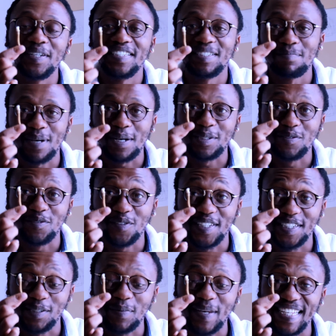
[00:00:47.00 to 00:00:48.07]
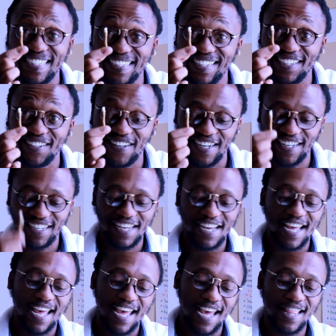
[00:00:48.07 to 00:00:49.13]
it's about to finish basically, right?
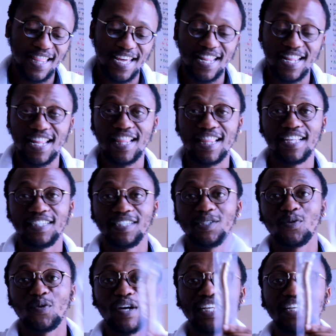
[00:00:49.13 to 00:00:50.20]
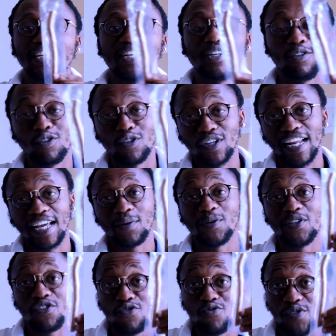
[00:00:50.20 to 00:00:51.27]
And then this is what it'll look like
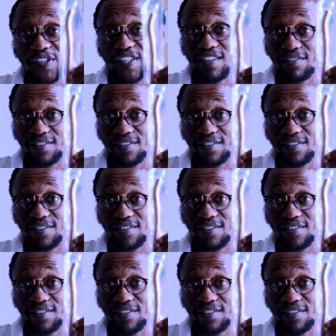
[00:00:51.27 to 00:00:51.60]
when you receive